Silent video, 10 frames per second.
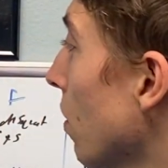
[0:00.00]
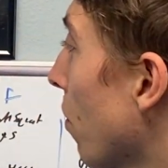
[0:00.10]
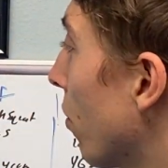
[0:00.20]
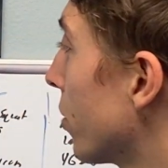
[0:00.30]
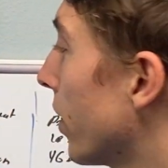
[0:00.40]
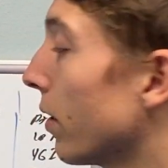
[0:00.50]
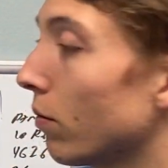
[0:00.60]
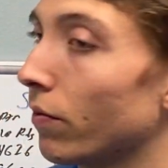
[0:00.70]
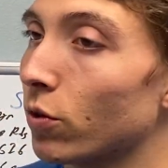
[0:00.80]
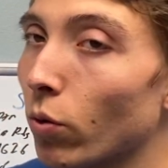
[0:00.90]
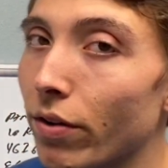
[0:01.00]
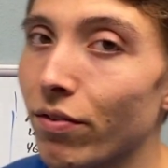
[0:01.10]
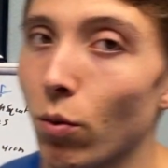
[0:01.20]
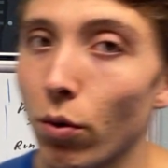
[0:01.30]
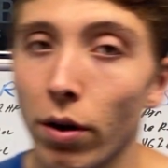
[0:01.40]
Thursday, we have a
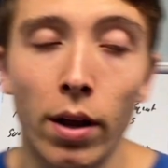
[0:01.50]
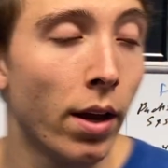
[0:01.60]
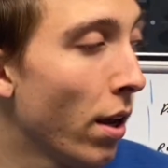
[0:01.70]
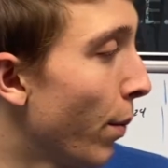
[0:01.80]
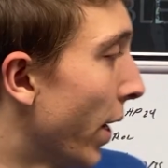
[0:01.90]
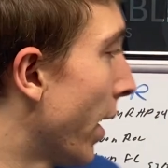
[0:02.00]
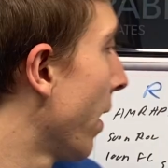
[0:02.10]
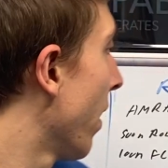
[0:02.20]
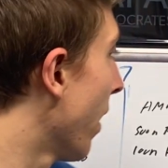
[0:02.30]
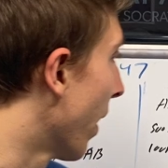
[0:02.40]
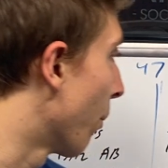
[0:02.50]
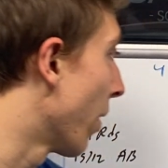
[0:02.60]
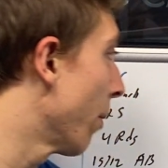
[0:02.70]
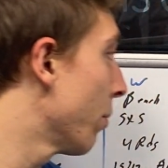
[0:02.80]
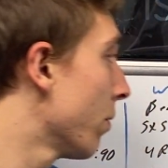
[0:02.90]
24-minute
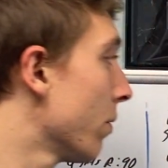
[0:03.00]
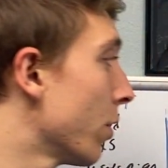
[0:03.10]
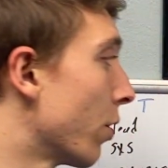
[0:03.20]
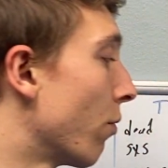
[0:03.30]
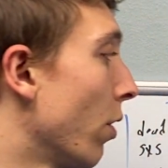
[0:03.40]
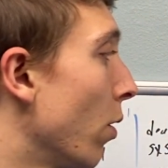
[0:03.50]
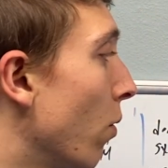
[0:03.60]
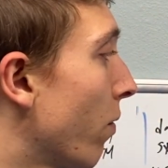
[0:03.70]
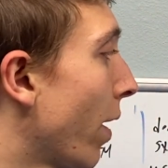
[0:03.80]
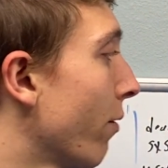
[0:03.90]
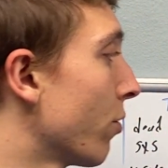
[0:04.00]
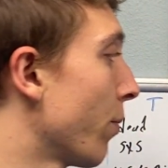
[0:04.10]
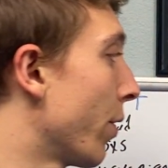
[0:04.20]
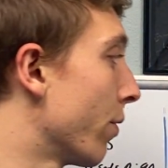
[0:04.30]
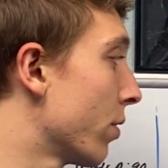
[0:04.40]
Amrap. You're gonna row 500
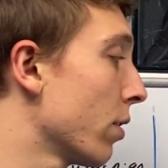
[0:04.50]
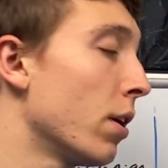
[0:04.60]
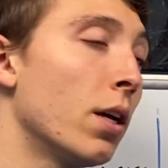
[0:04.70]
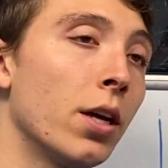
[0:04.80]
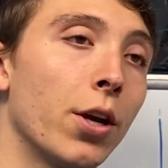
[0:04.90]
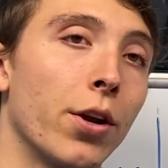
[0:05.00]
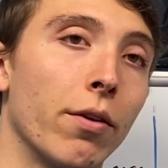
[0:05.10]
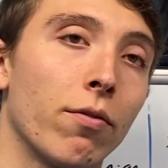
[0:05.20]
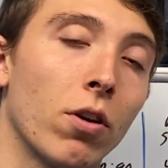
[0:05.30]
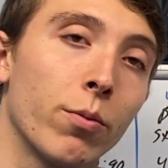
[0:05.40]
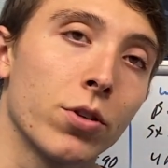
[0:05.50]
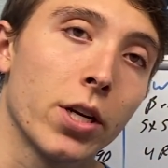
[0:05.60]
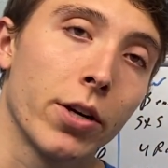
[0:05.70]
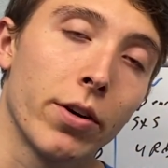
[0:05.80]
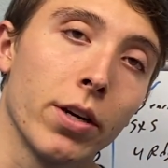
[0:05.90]
meters. You're gonna farmer's
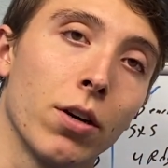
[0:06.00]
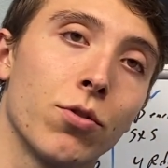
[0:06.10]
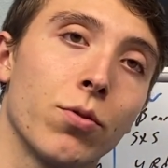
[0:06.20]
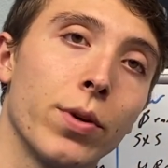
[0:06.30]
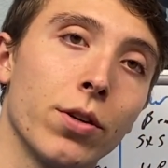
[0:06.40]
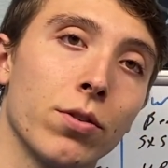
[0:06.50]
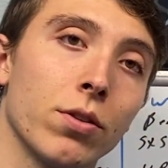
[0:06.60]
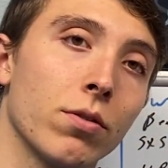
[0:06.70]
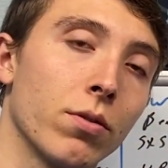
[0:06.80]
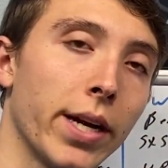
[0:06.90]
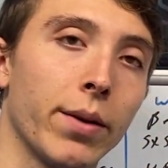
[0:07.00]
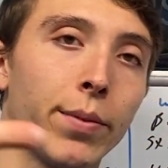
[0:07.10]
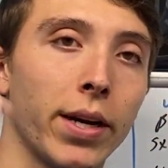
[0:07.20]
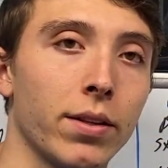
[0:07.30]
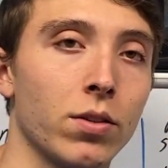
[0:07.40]
carry 100 meters. So down and
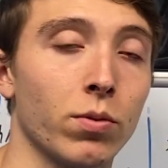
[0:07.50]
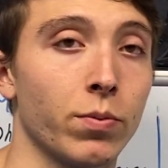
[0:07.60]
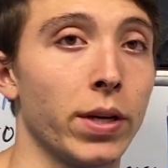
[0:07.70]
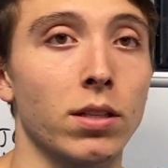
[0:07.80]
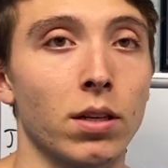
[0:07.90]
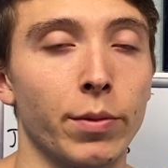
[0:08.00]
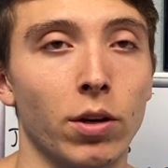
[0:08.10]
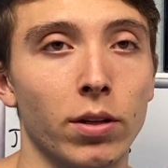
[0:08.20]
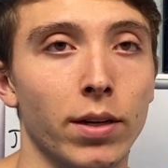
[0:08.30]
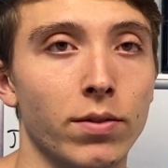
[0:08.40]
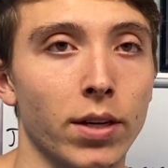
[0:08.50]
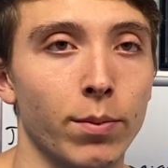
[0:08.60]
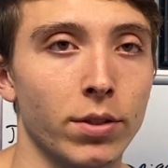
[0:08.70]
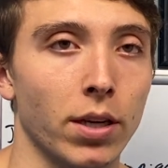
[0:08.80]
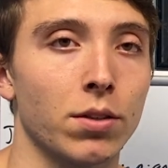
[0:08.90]
back, this one's basically gonna be all outside
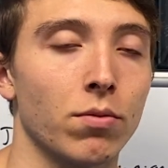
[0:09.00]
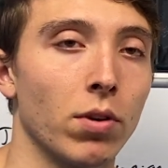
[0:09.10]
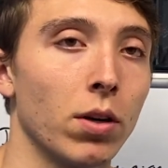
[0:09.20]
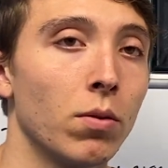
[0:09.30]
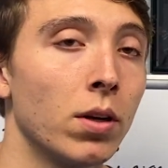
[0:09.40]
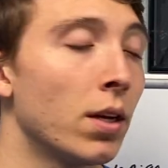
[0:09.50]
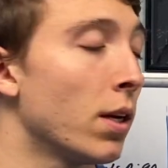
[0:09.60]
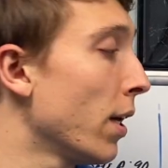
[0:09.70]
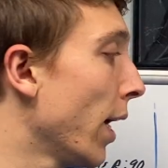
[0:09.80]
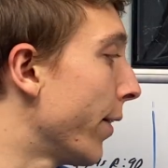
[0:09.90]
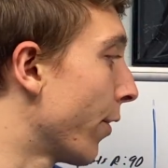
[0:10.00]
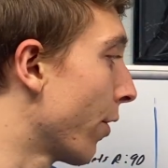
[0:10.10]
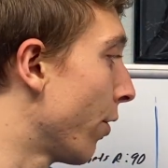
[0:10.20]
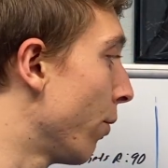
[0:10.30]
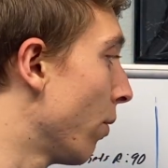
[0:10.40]
besides the row. And then you
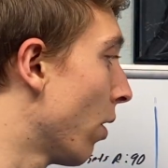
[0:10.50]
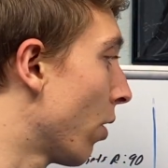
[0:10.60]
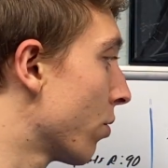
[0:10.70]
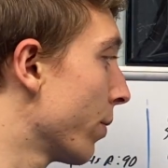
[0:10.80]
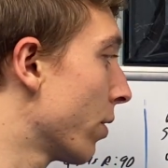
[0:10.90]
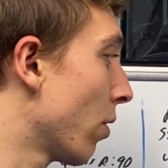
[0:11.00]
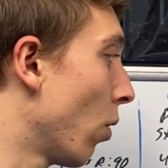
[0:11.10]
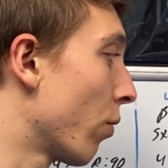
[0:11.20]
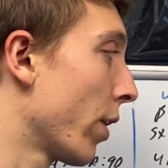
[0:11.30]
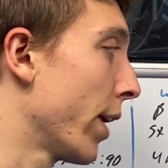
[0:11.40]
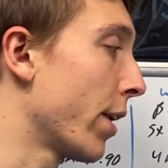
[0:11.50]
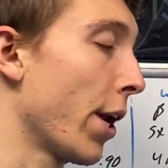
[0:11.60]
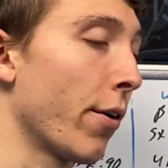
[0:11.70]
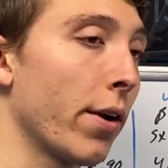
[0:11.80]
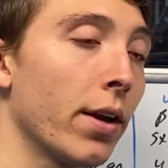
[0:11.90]
can do a 100-meter overhead
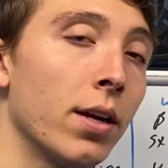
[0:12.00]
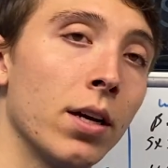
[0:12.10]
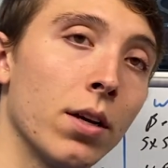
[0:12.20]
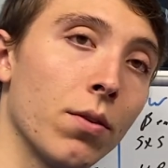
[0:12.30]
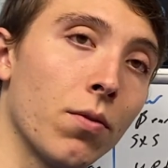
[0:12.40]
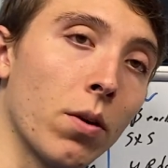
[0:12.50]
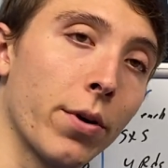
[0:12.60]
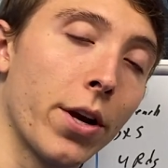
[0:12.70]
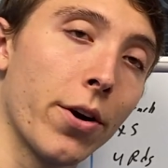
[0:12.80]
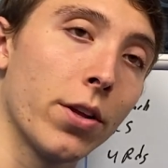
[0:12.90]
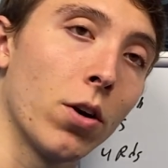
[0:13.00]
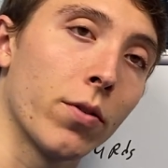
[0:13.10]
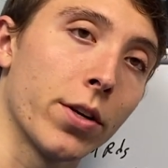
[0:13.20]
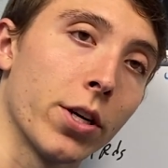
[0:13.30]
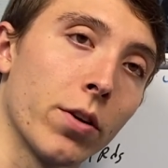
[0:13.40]
carry. The farmer carry and the
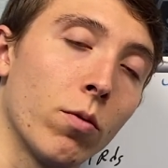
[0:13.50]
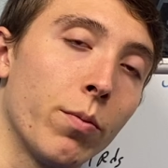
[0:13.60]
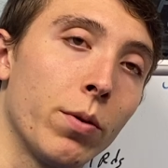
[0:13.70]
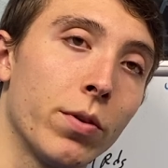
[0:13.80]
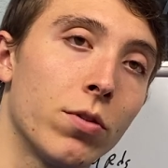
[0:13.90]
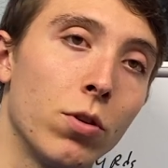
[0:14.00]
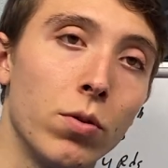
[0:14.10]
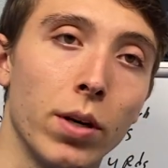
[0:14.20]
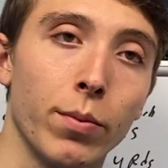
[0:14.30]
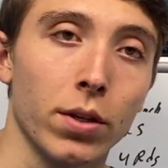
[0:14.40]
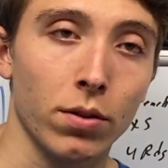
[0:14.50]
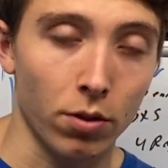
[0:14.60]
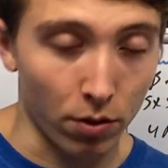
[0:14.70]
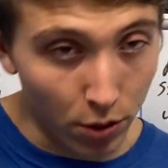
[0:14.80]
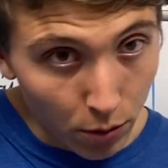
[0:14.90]
overhead carry will be with 2
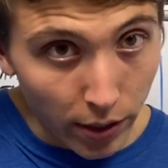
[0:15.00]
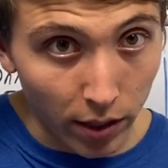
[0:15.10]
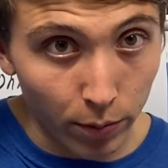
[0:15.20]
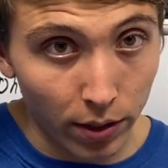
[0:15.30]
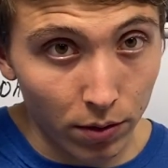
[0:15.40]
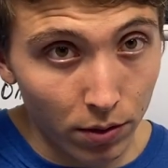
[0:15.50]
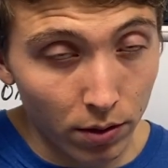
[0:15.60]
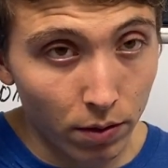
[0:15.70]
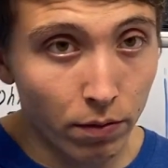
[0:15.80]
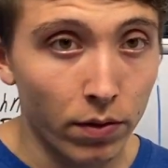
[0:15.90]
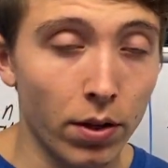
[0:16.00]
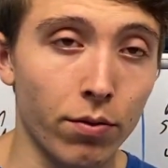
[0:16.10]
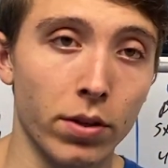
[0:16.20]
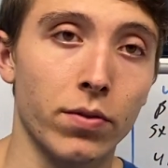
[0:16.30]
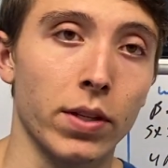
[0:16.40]
kettlebells,
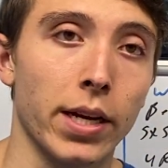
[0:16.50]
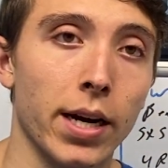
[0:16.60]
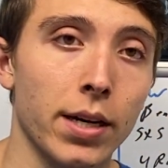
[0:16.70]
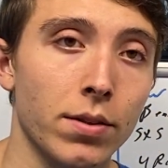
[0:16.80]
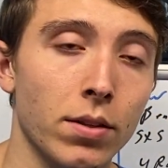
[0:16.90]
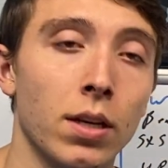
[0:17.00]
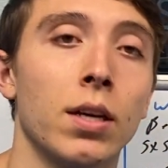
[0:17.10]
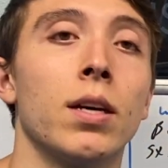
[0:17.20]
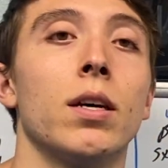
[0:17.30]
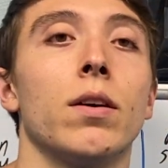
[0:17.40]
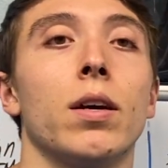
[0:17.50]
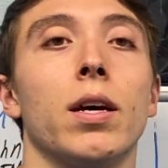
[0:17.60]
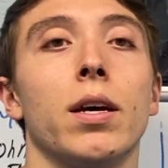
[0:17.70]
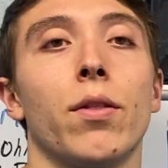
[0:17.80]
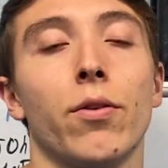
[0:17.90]
53s for the guys,
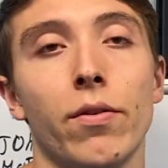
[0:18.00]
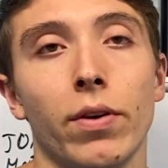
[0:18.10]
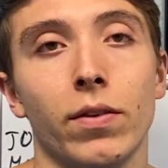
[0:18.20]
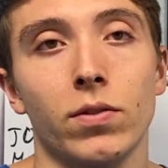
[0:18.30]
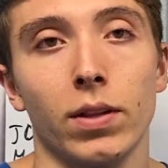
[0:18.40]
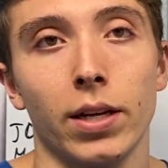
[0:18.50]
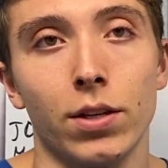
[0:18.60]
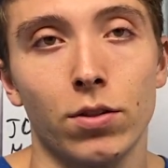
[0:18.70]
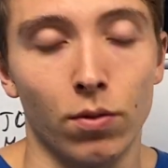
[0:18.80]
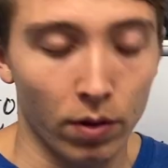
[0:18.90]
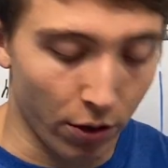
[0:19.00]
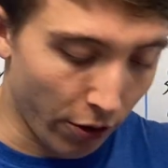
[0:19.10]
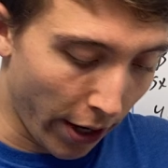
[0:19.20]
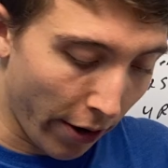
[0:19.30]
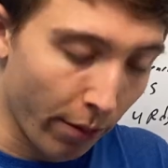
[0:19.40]
and 35s for the ladies. So you're
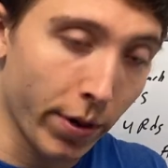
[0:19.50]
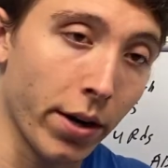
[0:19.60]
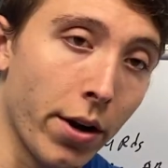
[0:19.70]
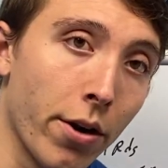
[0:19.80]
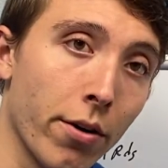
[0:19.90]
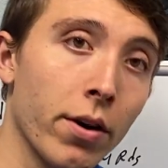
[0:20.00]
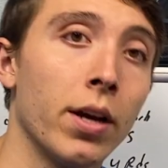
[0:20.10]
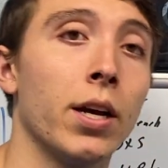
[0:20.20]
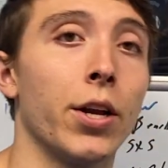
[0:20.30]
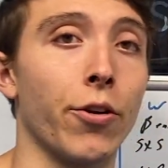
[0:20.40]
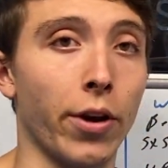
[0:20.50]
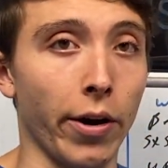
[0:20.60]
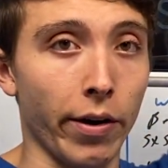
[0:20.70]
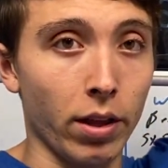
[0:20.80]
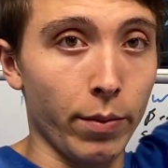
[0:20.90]
carrying them down here, and you're
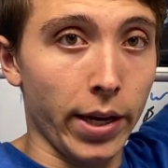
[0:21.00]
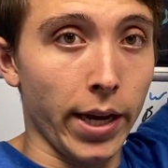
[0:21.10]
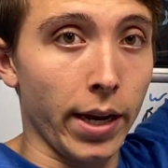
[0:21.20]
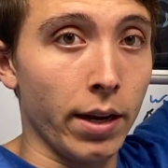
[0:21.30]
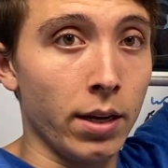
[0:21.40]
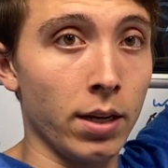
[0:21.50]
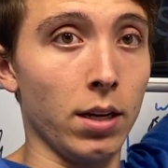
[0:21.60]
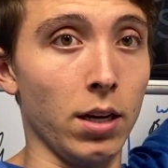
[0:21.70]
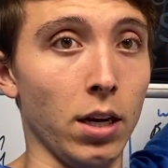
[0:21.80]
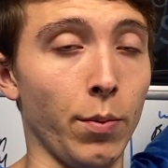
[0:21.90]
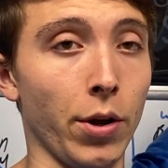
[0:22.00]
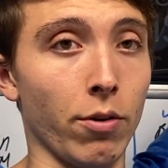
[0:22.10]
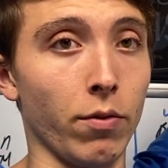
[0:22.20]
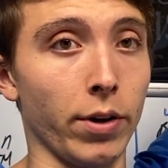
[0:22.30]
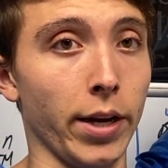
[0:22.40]
carrying them again up here
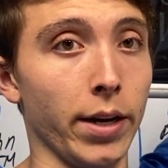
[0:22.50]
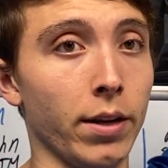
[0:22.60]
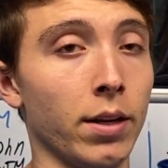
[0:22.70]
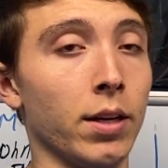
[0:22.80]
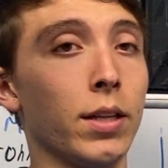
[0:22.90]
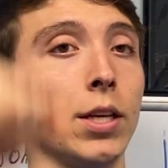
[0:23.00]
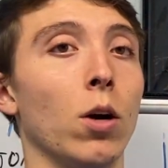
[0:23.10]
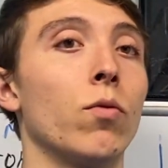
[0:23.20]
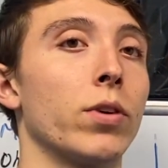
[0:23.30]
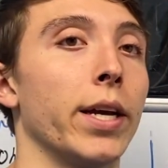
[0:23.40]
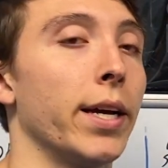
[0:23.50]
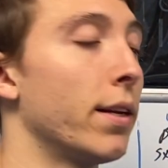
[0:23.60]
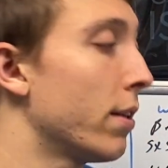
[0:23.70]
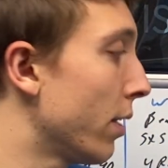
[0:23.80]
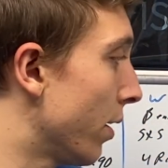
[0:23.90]
overhead. The
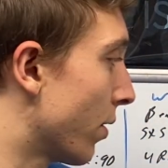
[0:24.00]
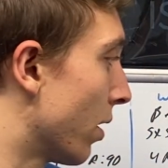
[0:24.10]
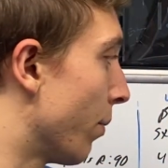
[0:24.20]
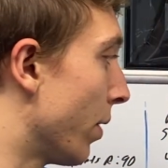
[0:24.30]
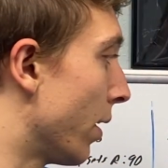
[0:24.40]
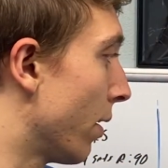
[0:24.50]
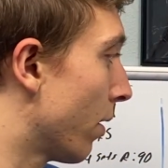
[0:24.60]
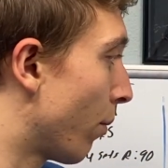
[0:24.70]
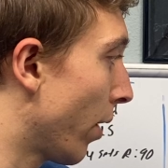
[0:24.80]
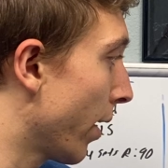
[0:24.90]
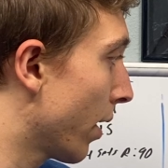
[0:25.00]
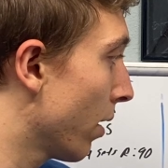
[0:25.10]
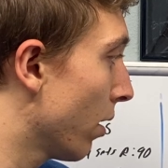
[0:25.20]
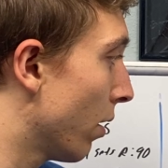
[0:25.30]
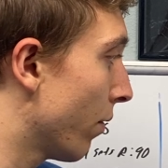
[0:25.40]
overhead is gonna be the break
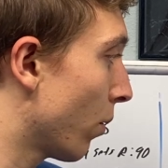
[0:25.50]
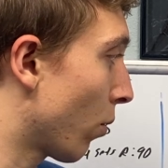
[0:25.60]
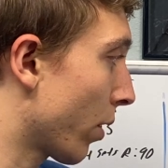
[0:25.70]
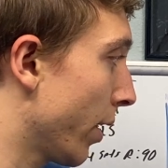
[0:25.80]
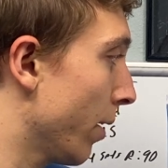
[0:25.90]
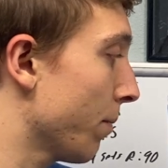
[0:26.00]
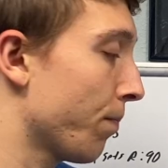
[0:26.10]
of the workout.